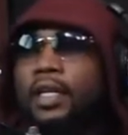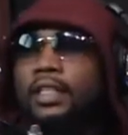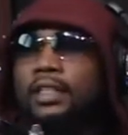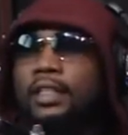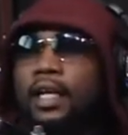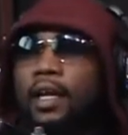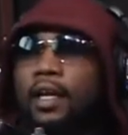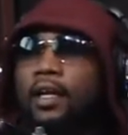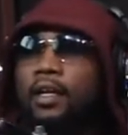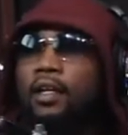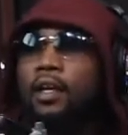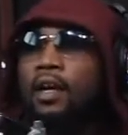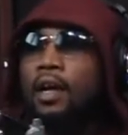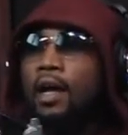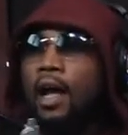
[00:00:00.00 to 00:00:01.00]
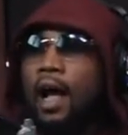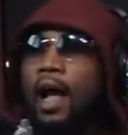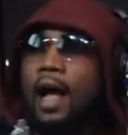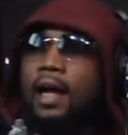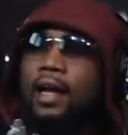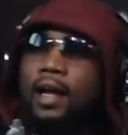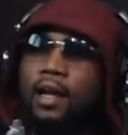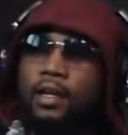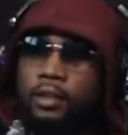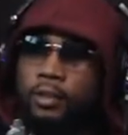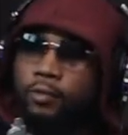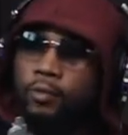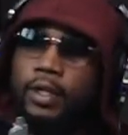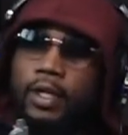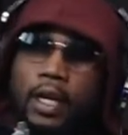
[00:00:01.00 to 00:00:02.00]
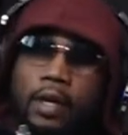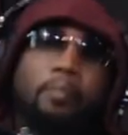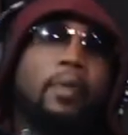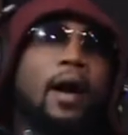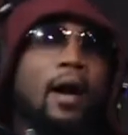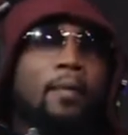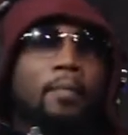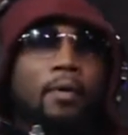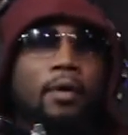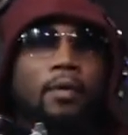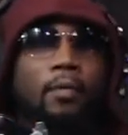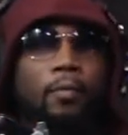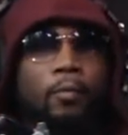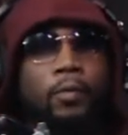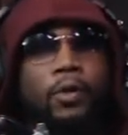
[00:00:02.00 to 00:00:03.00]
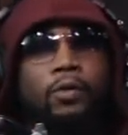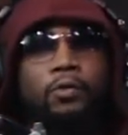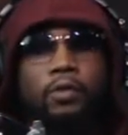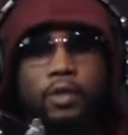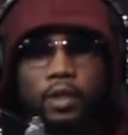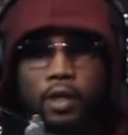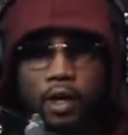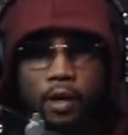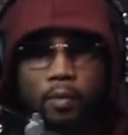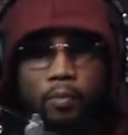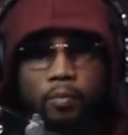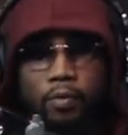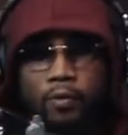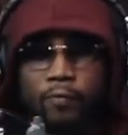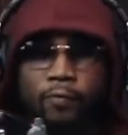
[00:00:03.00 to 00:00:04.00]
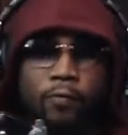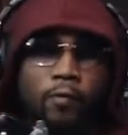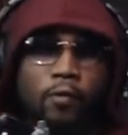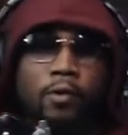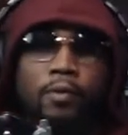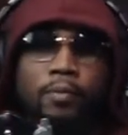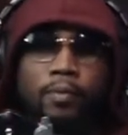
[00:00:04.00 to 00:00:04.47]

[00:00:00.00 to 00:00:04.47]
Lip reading: saying, I got a 3-day pop-up where you could come perform.